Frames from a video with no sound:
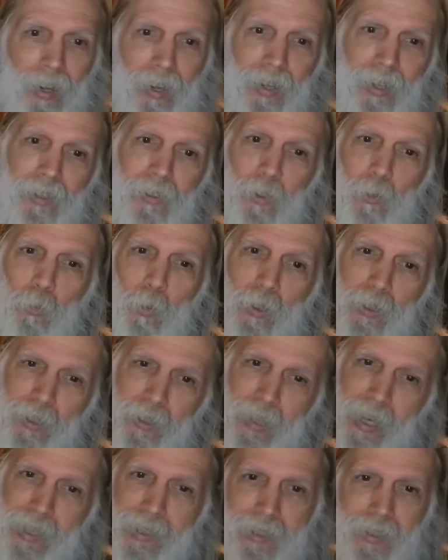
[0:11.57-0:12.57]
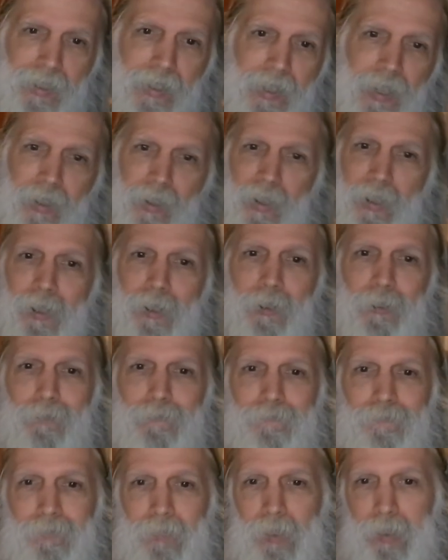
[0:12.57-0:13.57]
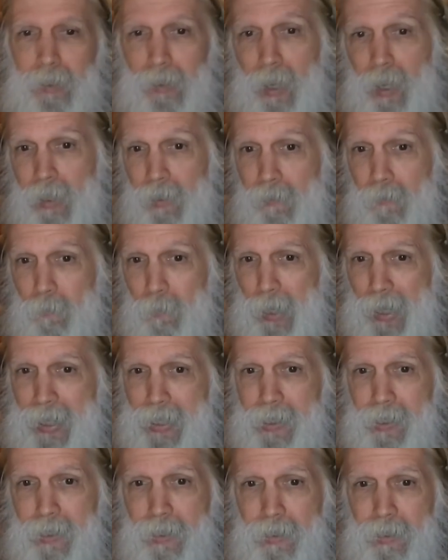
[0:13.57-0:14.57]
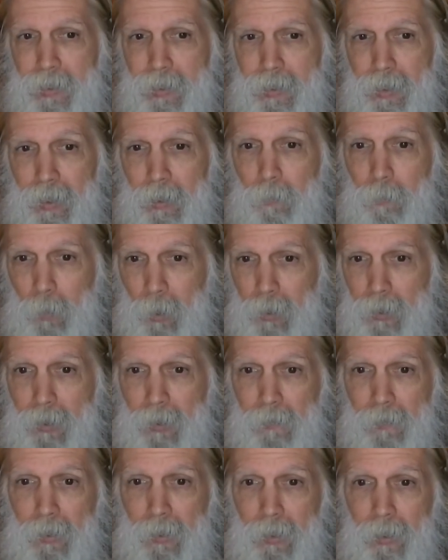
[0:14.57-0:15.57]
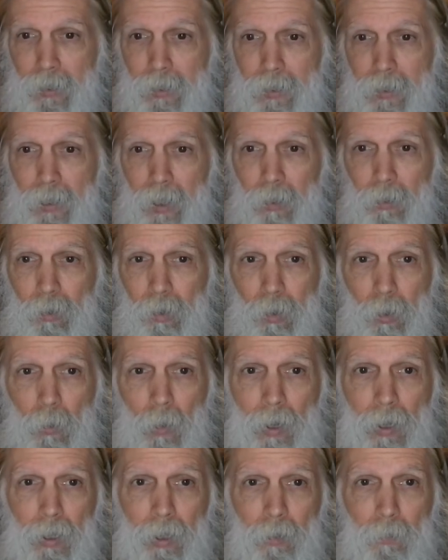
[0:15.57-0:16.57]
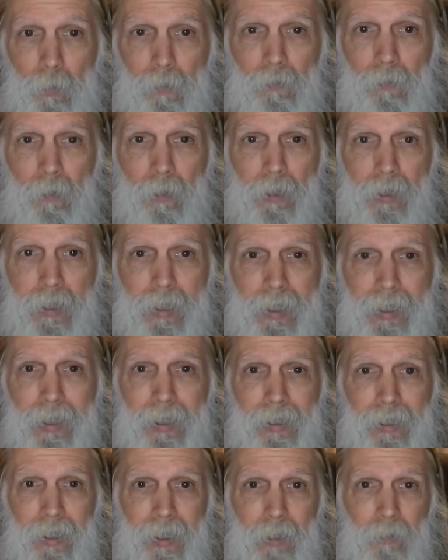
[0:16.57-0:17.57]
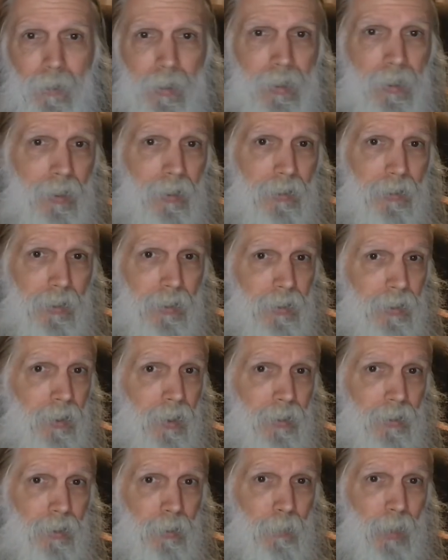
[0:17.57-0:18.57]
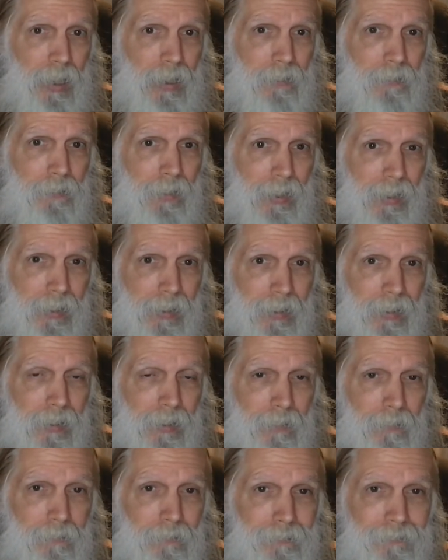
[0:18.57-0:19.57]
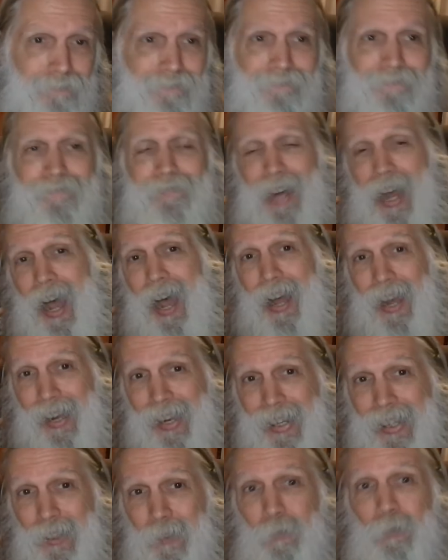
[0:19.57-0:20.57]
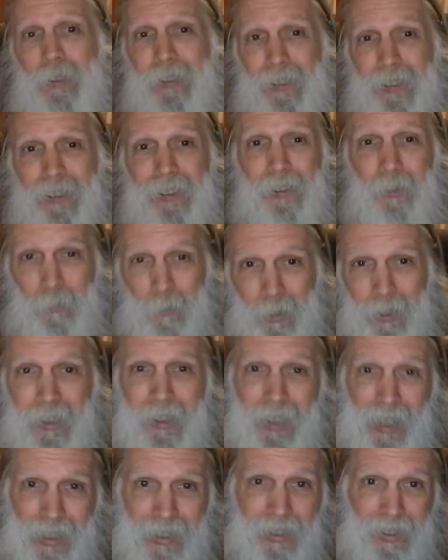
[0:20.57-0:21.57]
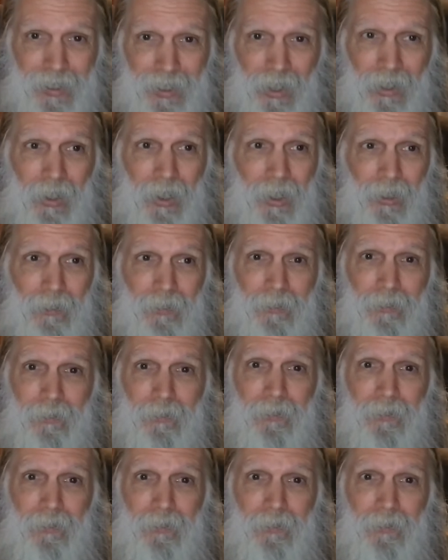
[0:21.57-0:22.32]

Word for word: In the worst case scenario, a lot of patience and perseverance are required before seeing any results start to manifest. I was a worst case scenario.